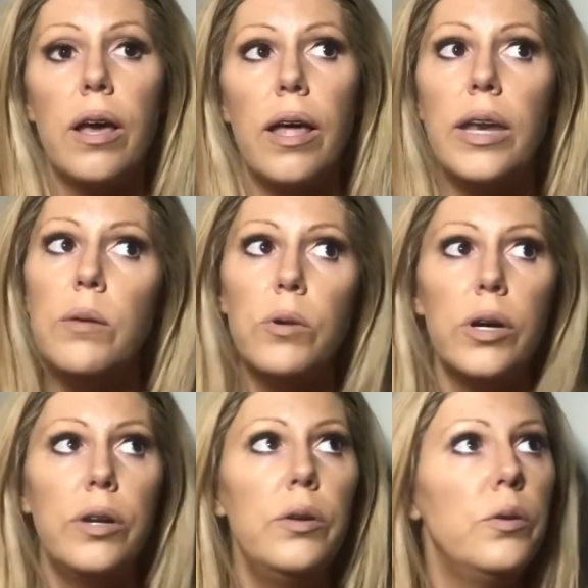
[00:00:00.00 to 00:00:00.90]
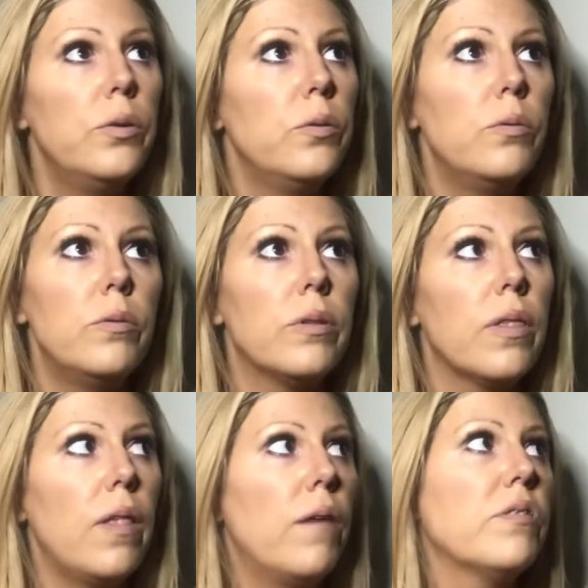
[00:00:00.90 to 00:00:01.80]
anyone who
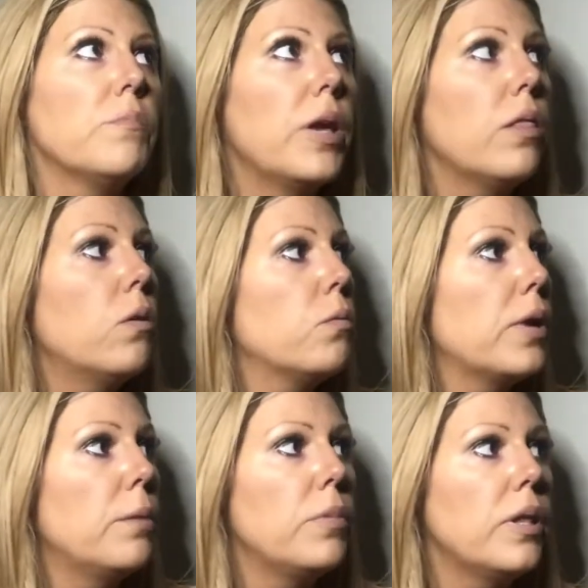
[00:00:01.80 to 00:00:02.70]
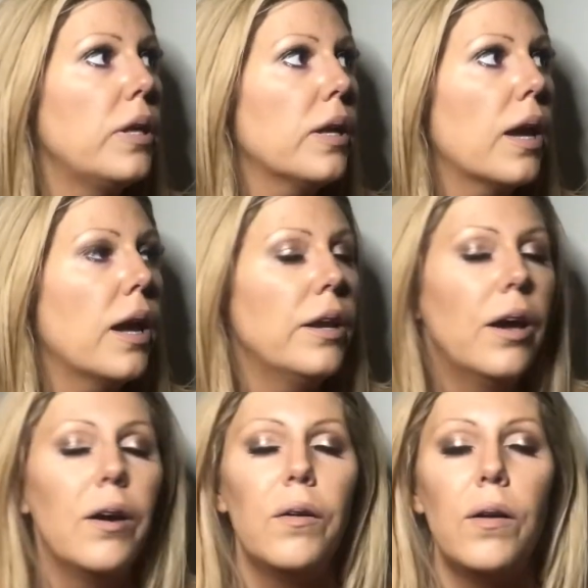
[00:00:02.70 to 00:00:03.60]
loves my little rambling. I
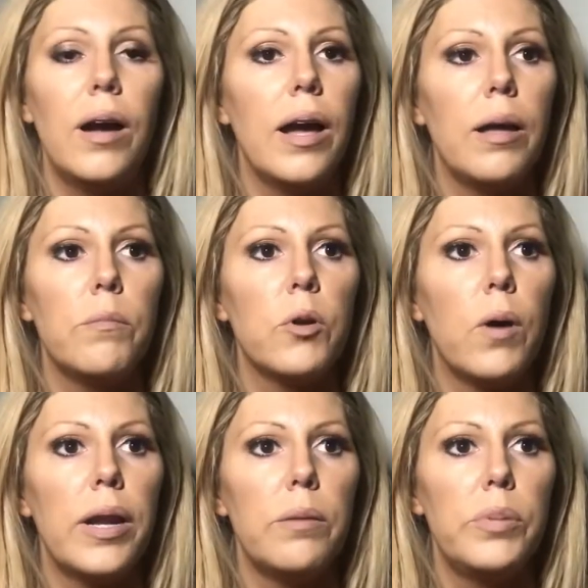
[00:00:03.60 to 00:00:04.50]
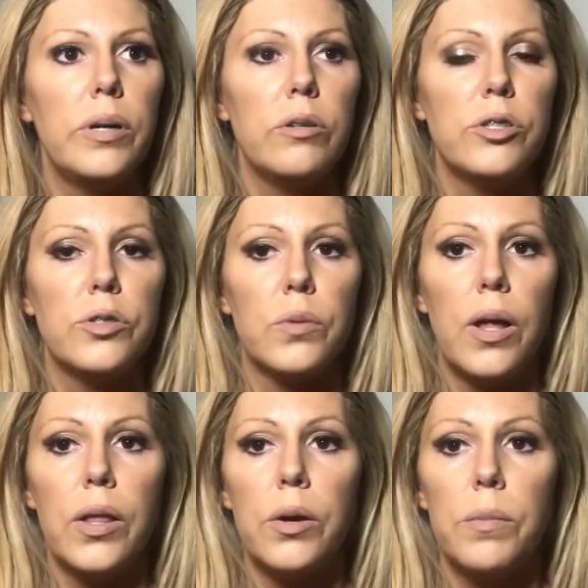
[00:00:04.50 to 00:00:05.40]
know I'm quite a pill to
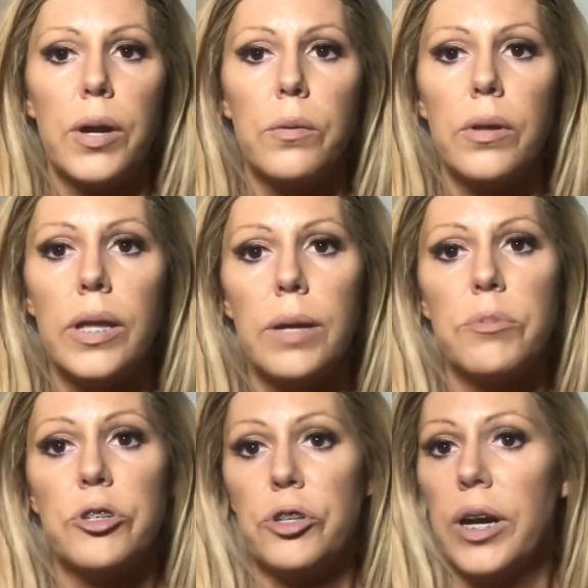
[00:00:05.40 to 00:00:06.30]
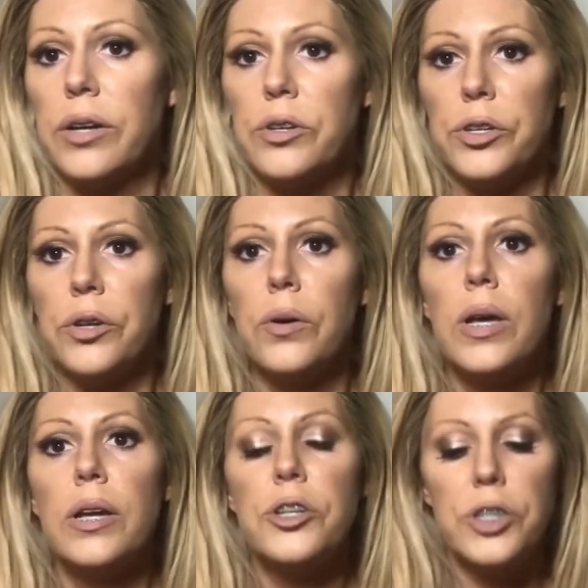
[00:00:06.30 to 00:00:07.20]
swallow, but I really am just trying to
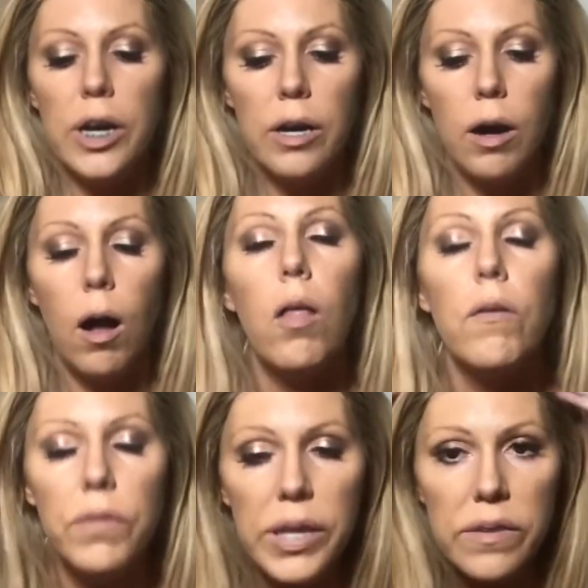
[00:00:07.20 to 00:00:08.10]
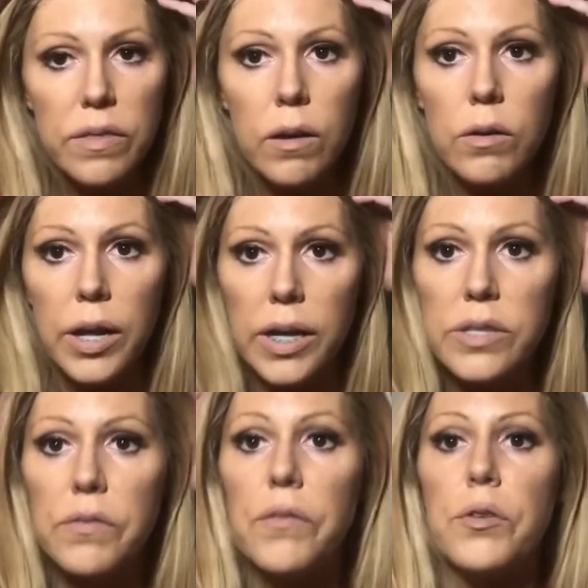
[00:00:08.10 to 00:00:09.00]
share all of these little
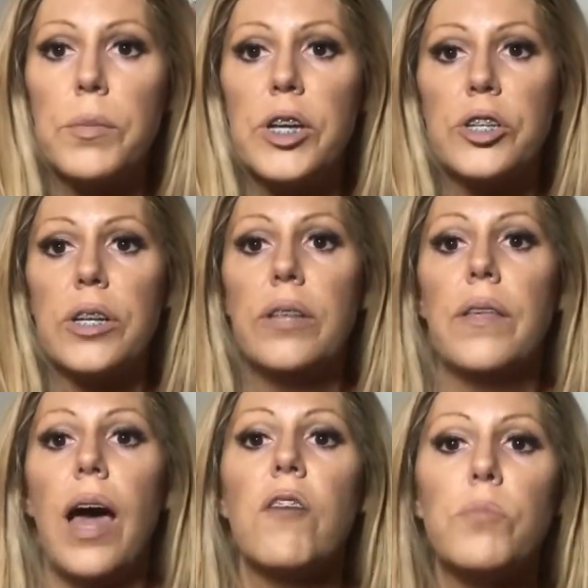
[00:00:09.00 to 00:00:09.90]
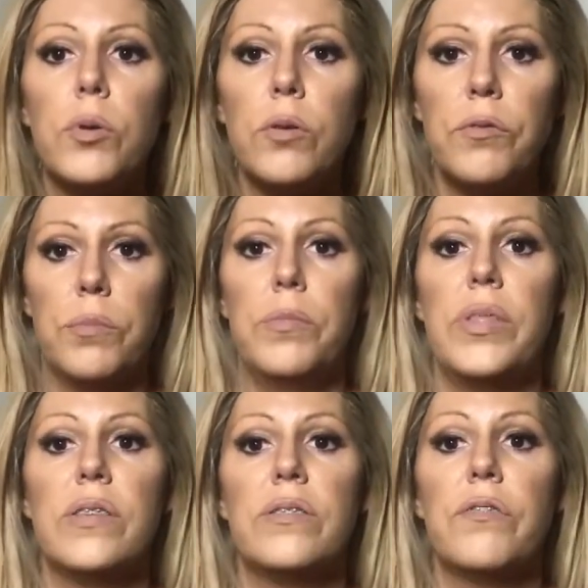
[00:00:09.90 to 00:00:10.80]
nuggets of information that I've pulled from
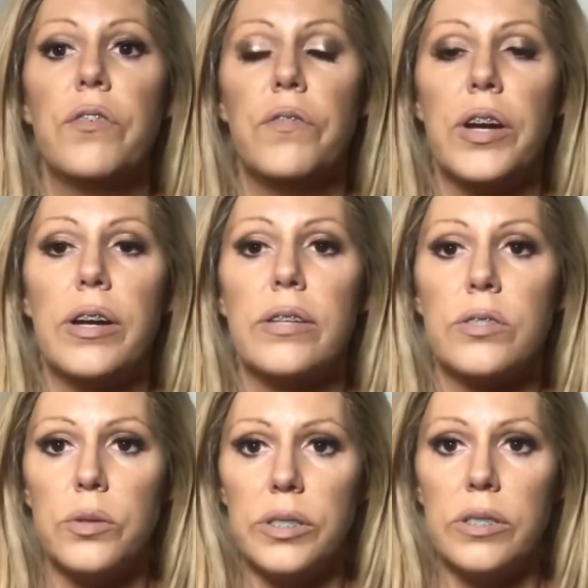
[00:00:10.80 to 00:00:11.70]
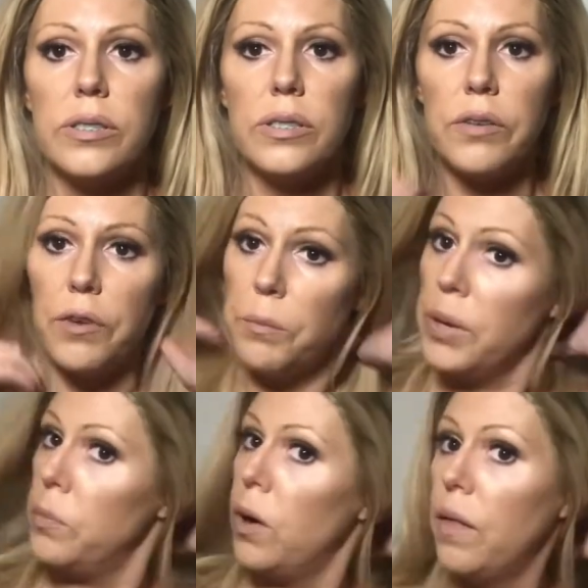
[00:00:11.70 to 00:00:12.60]
these different various sources and different
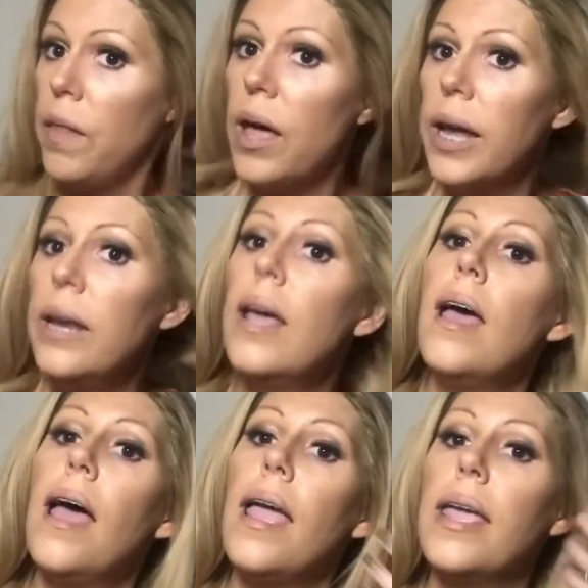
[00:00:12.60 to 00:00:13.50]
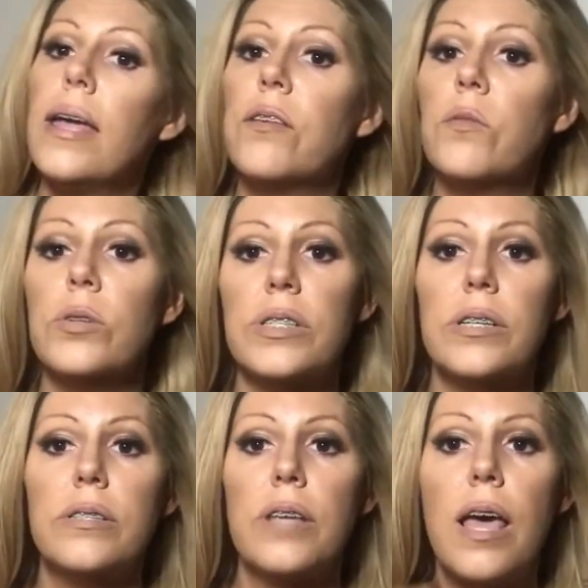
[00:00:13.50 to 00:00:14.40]
people online and
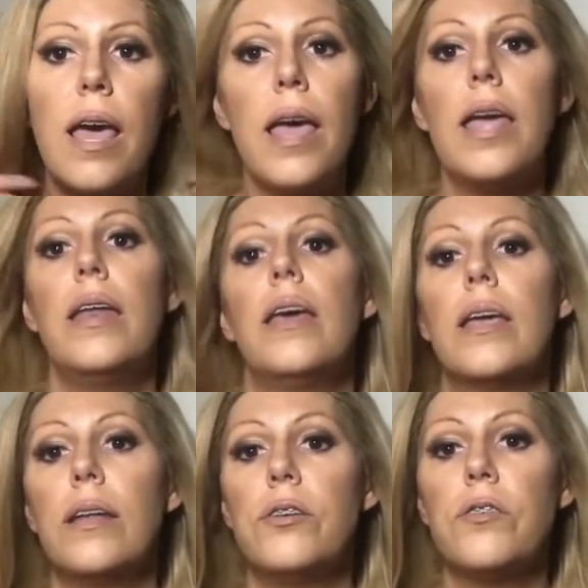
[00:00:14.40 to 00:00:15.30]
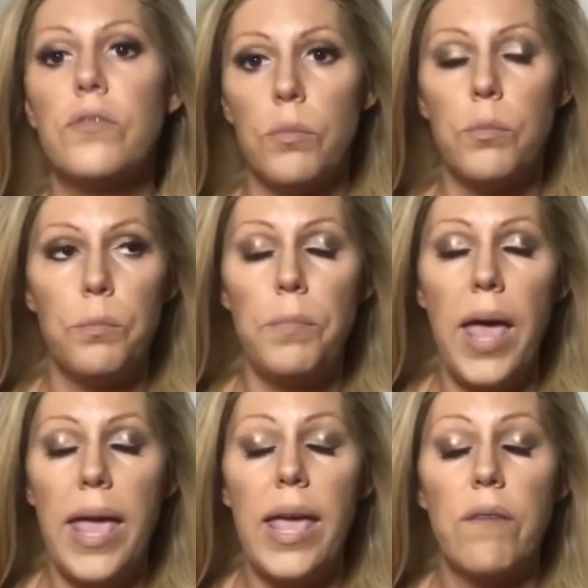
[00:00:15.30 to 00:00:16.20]
sources, and just
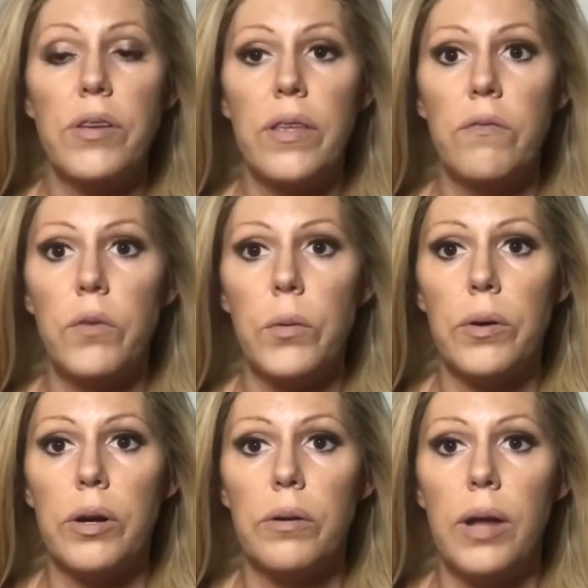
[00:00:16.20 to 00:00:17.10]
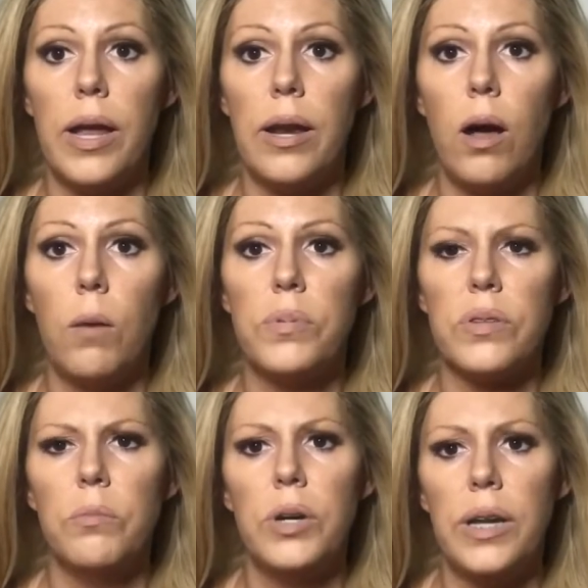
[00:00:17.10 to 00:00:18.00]
pay everything forward and help
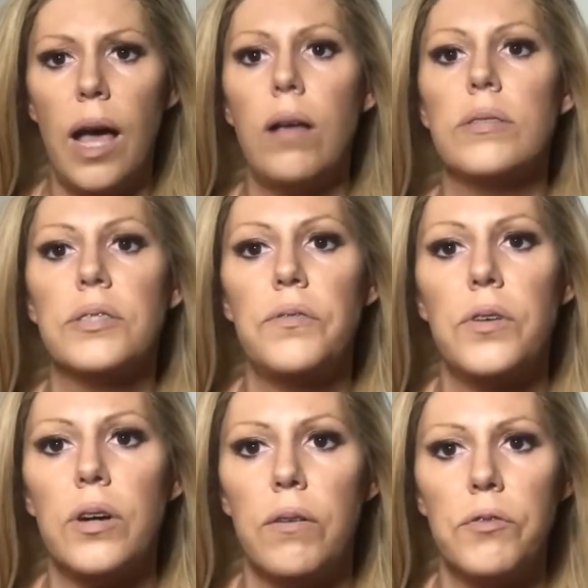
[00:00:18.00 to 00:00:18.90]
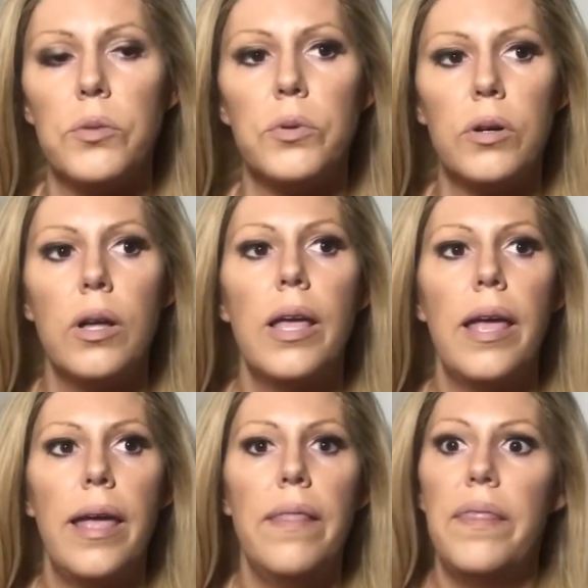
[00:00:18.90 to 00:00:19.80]
someone else to feel comfortable
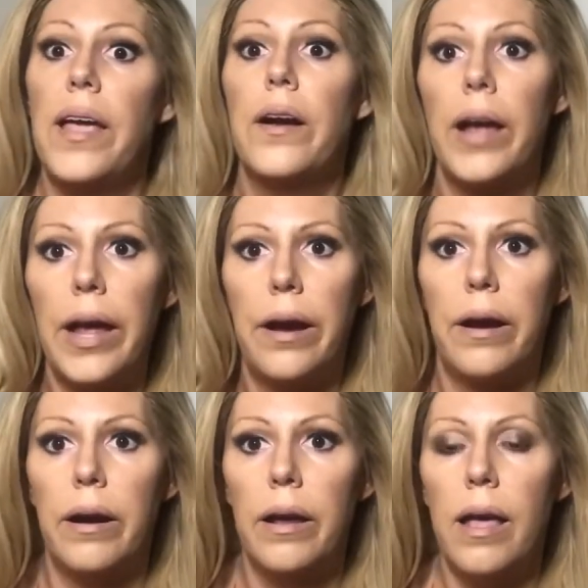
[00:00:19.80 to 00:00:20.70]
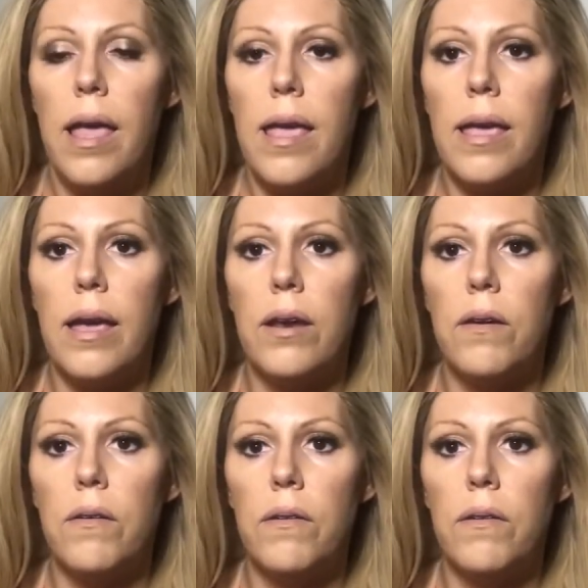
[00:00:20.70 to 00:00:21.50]
in their hair. And